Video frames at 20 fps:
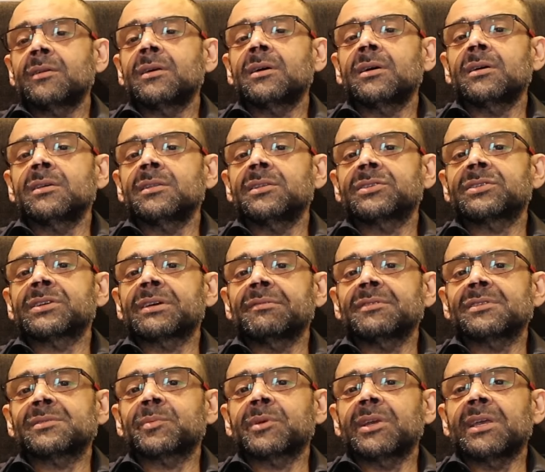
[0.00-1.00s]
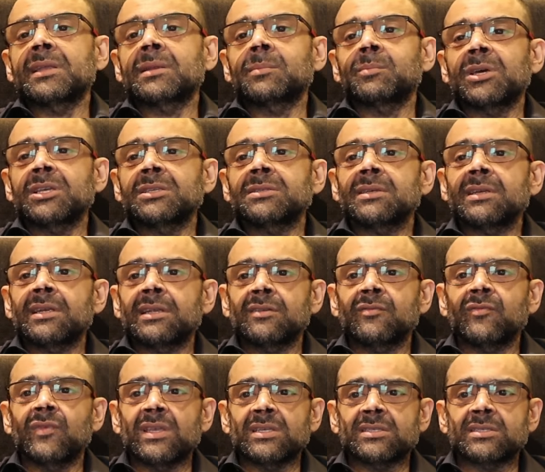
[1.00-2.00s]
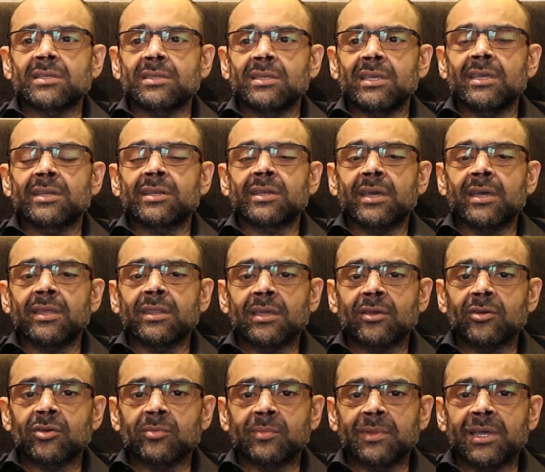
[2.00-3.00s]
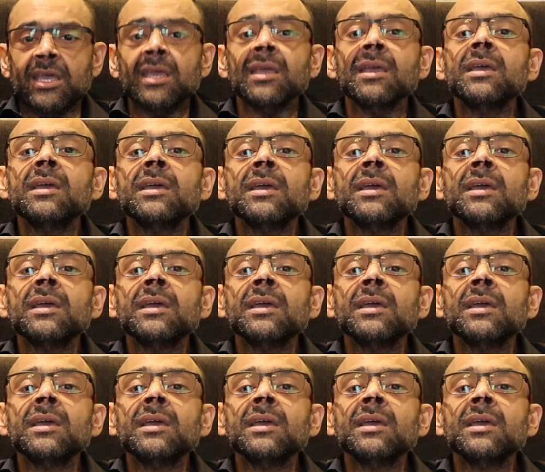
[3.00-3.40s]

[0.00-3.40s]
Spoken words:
the travel spray atomizer, and wasted the entire thing on my